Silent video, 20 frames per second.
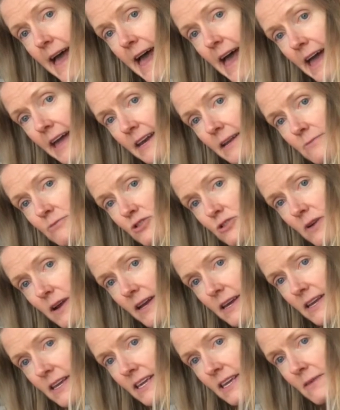and I'm
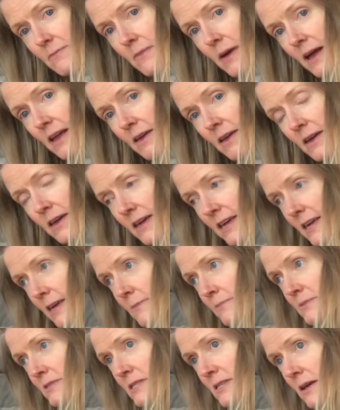trying to keep my
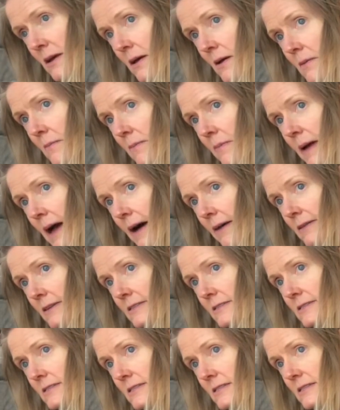hips
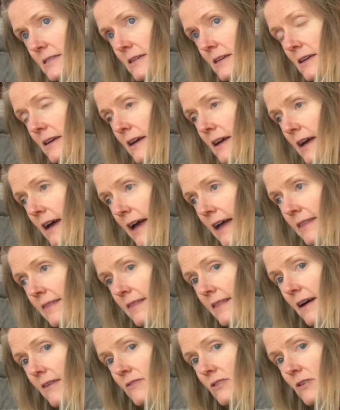balanced and
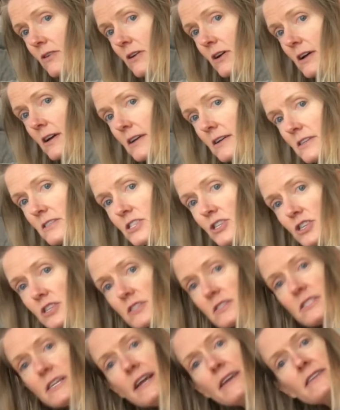level, because your
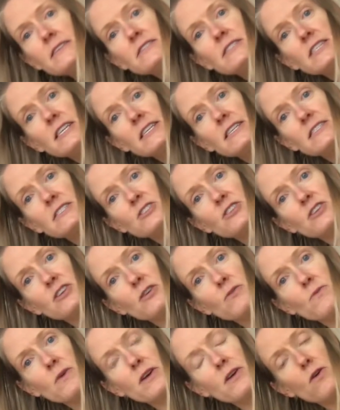tendency is you're going
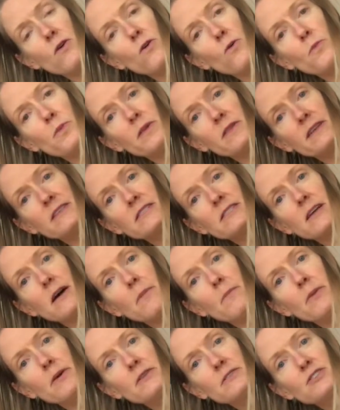to want to open this
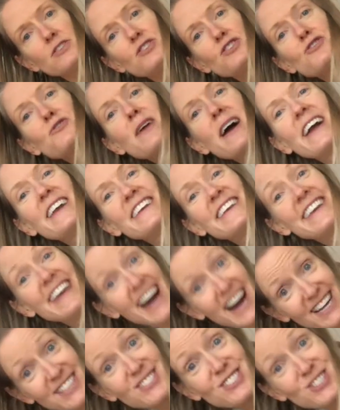up to try to
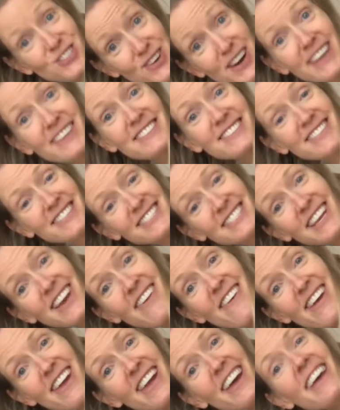not stretch this
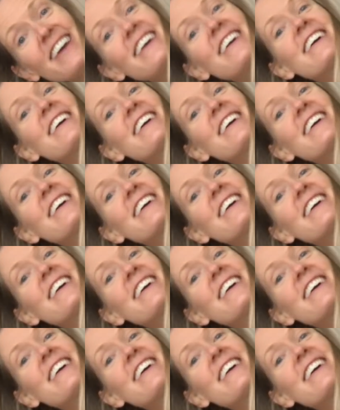area,